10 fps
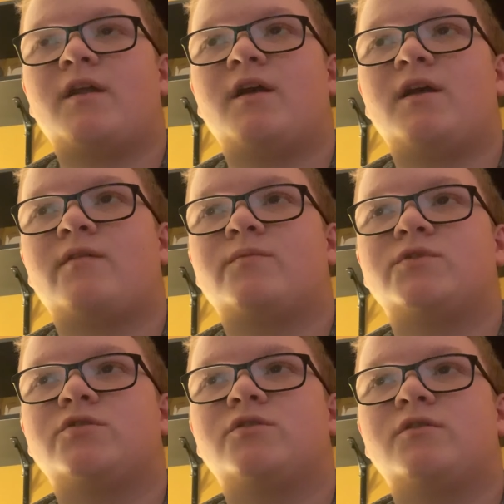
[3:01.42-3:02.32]
half, I'm
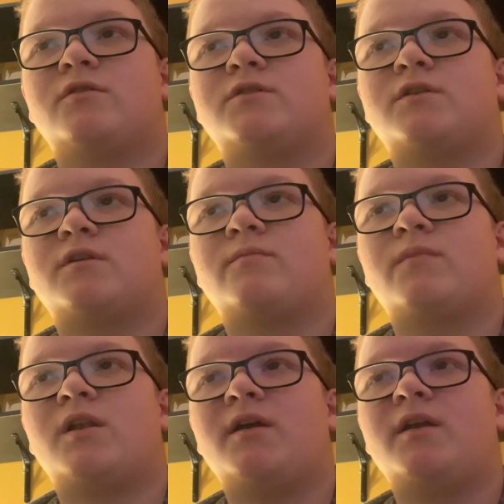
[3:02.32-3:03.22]
sure, to
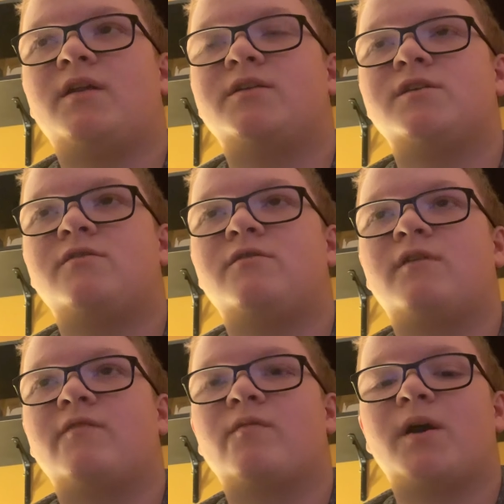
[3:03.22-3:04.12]
complain and tell
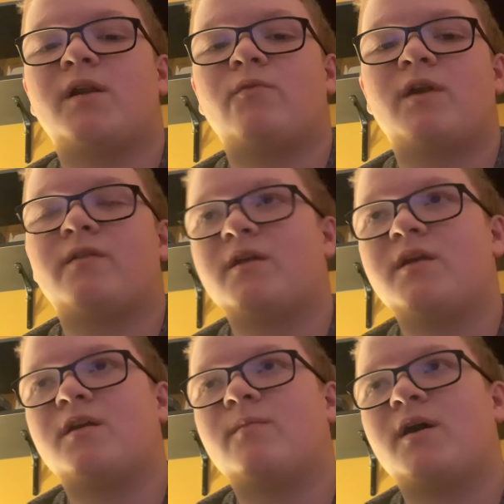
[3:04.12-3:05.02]
everybody what I
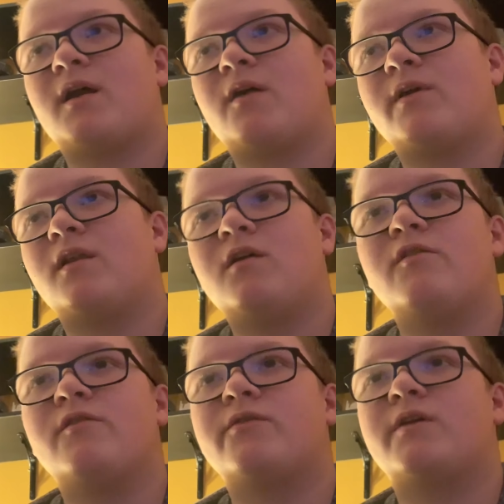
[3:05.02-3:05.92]
think about how we
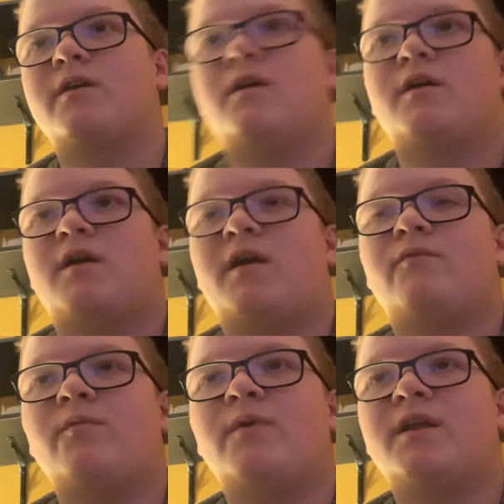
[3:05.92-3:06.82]
lost and
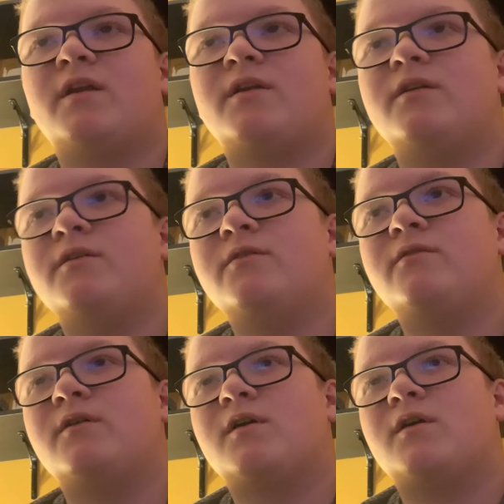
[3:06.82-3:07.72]
what we need to do,
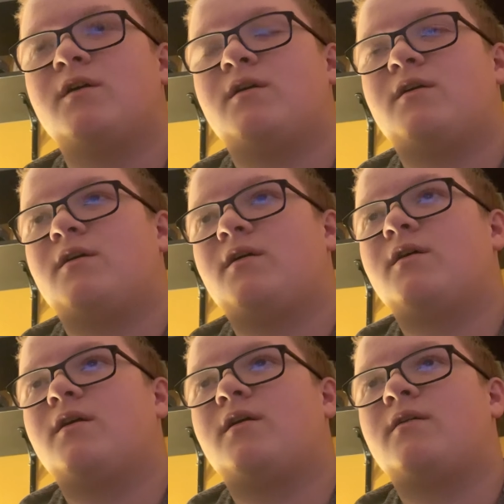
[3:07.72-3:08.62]

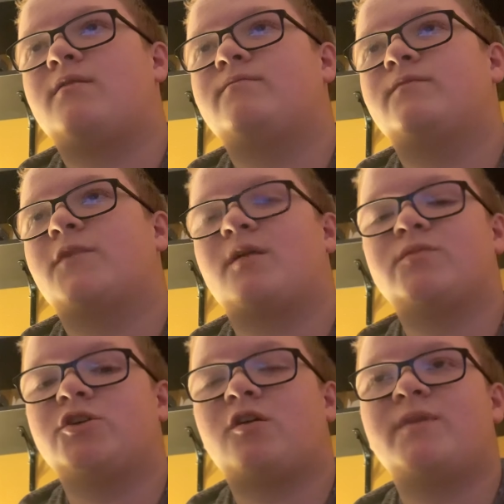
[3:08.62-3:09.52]
because I'm
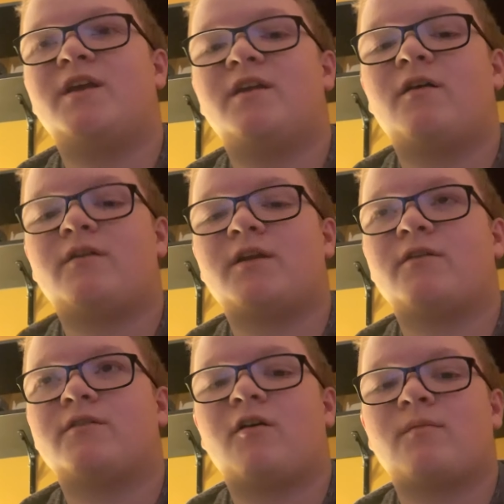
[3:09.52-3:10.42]
sure I'll be getting on here
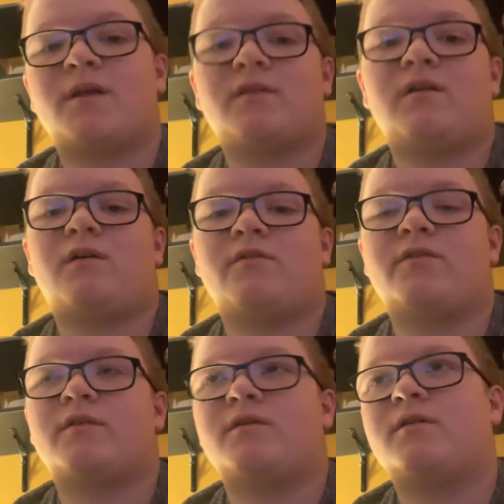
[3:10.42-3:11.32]
talking about the
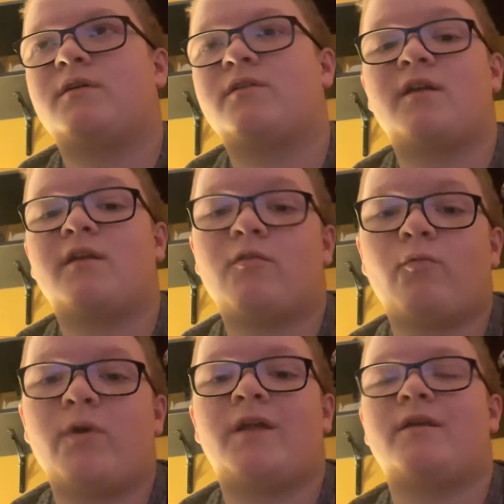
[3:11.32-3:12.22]
loss instead of the
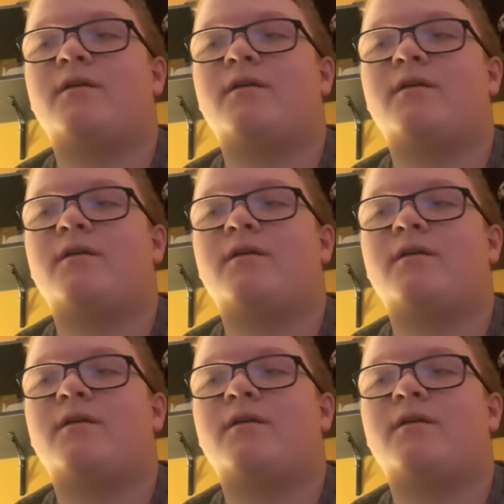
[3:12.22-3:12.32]
win,